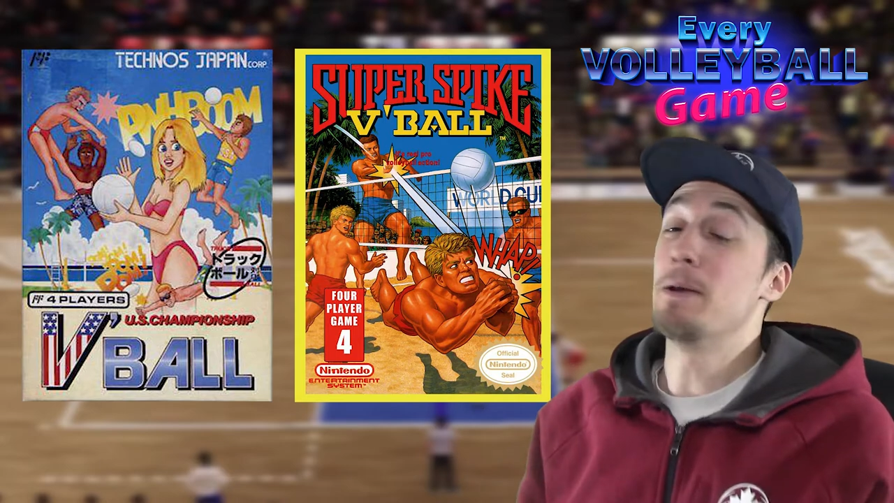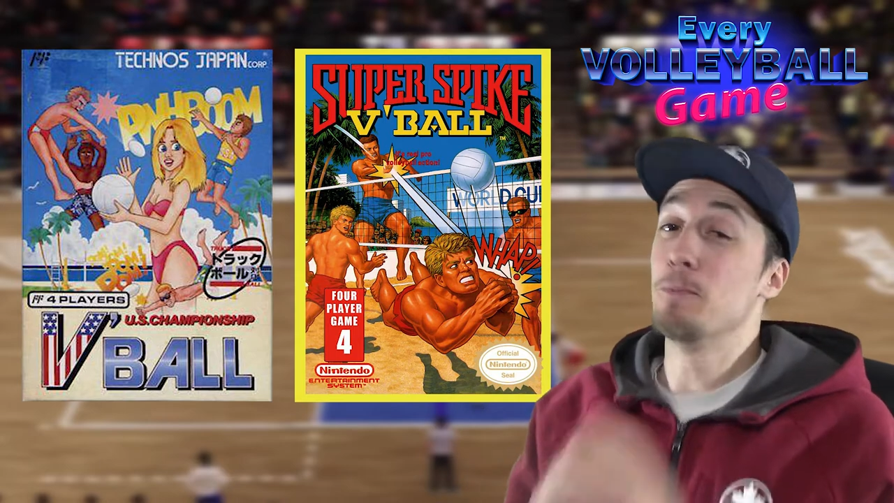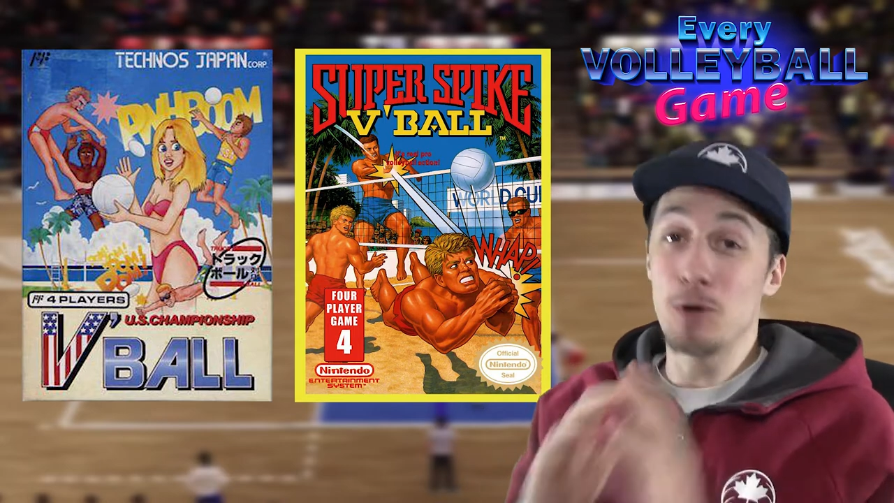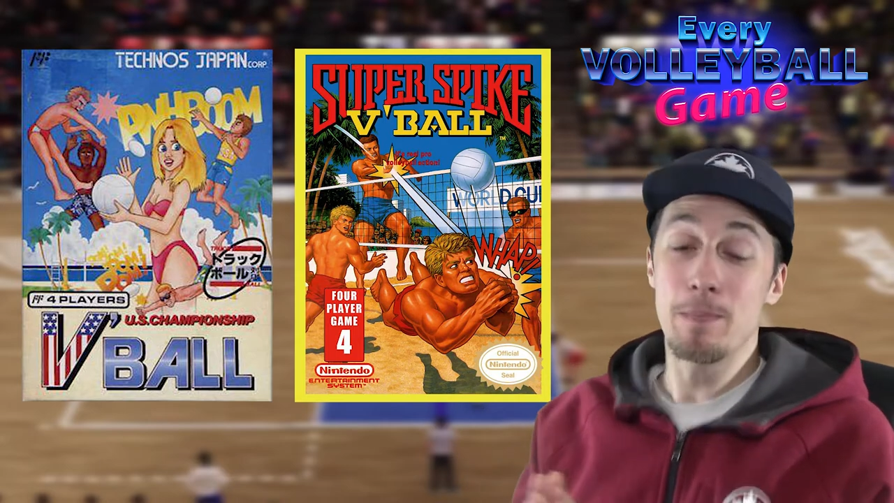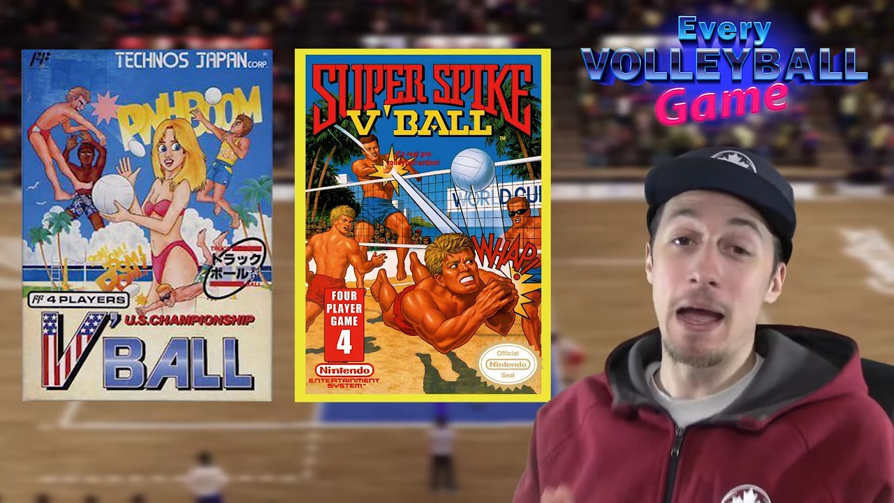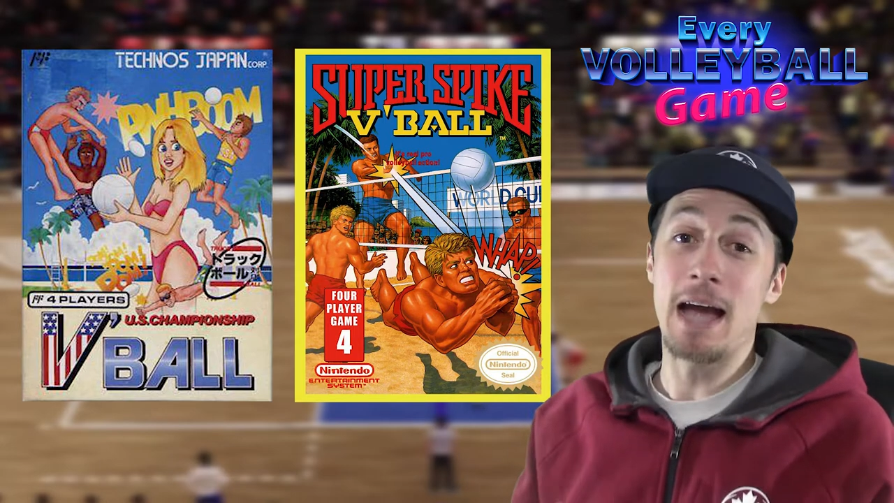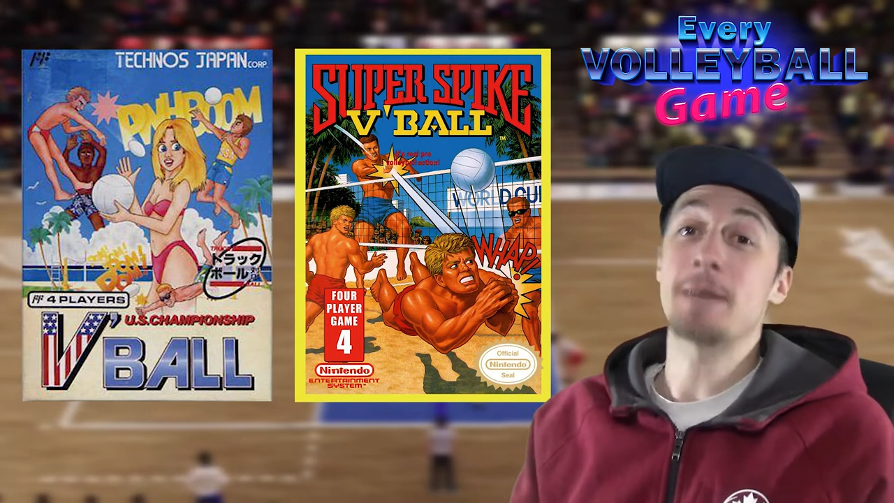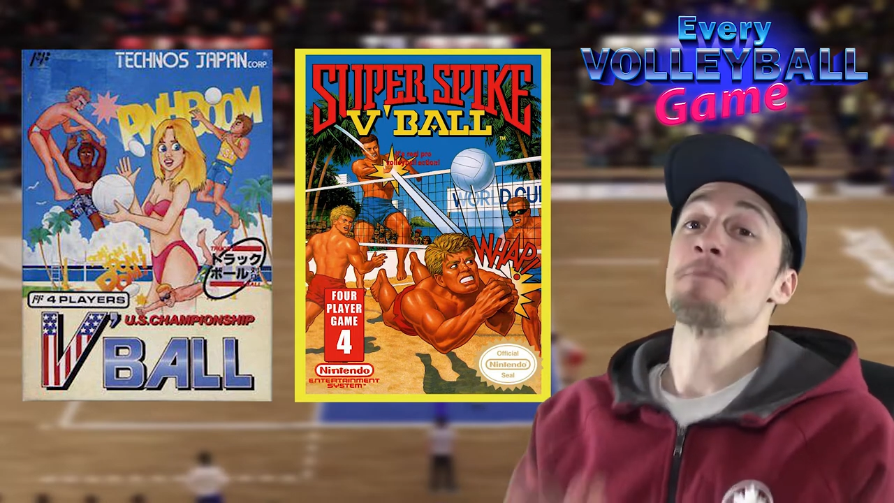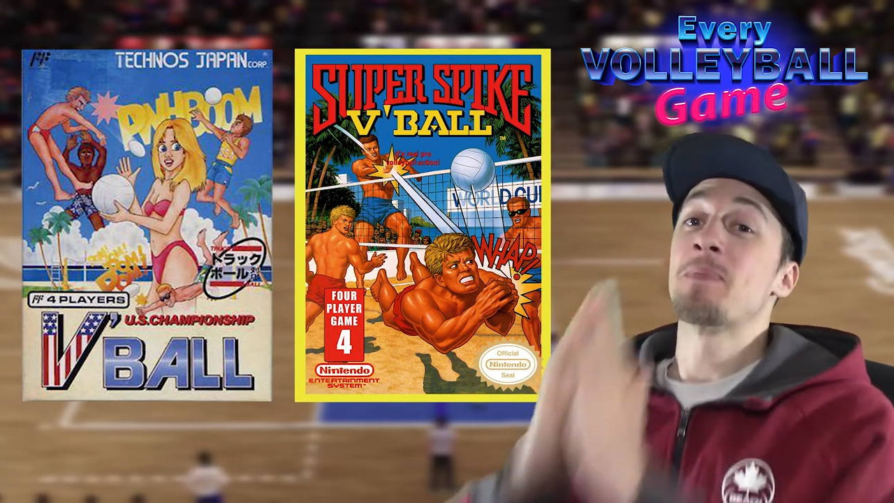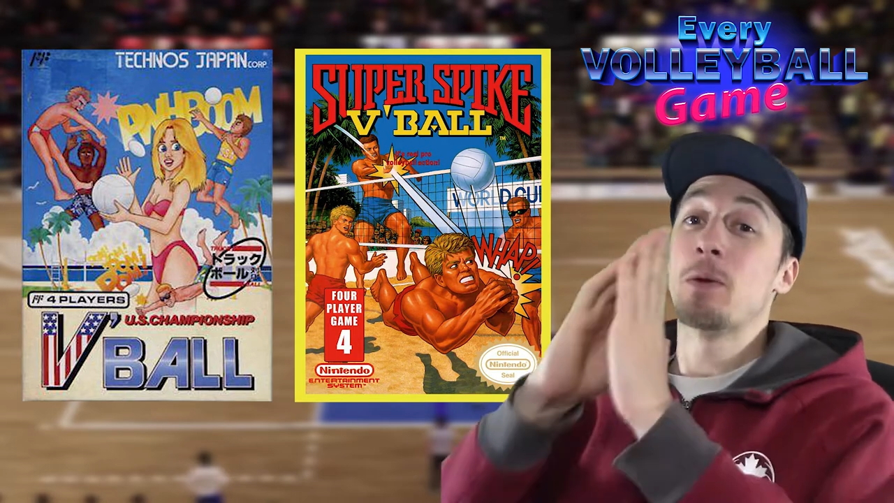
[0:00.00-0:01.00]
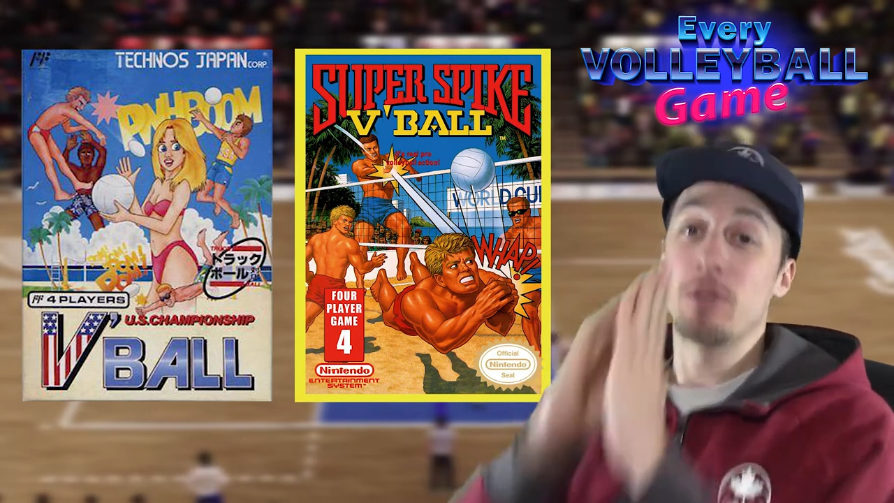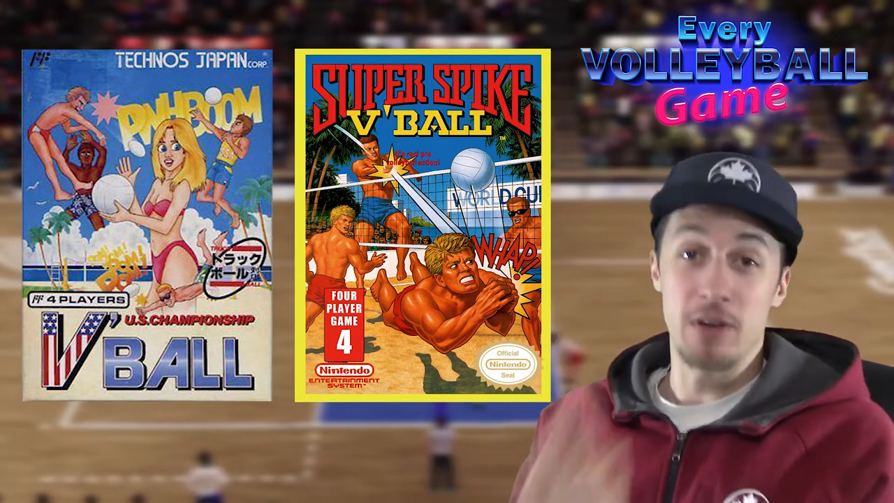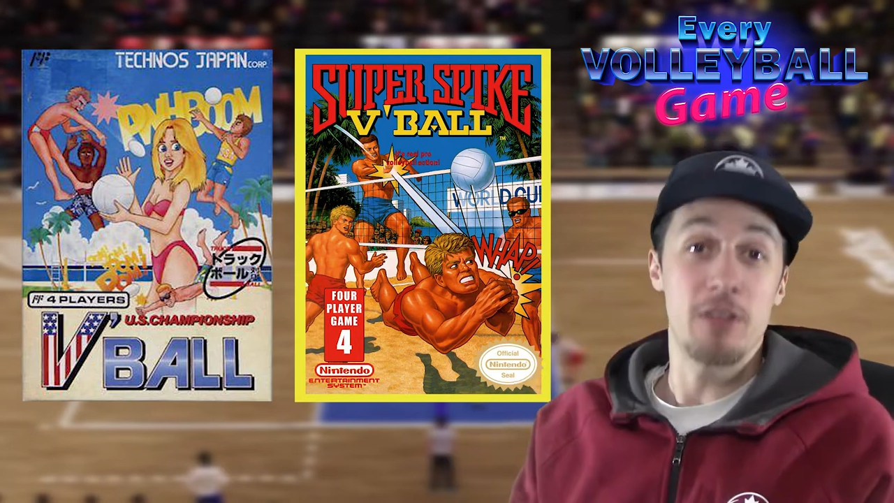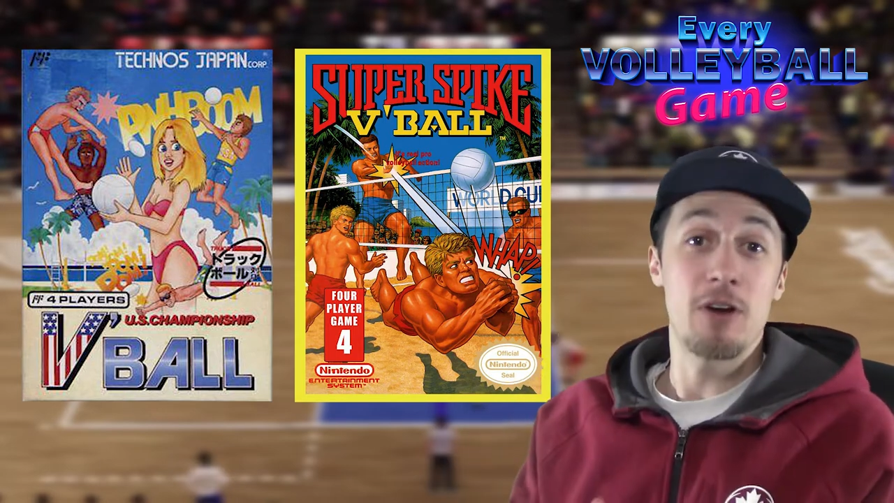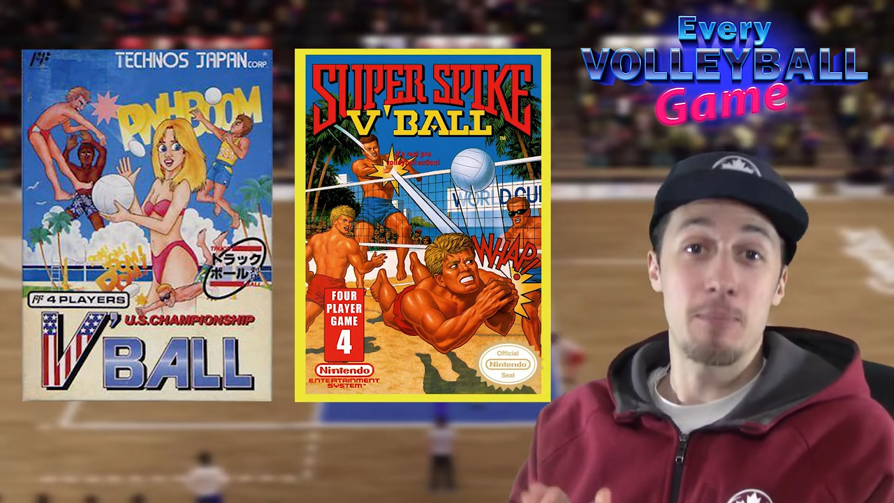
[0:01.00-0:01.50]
and we're back with another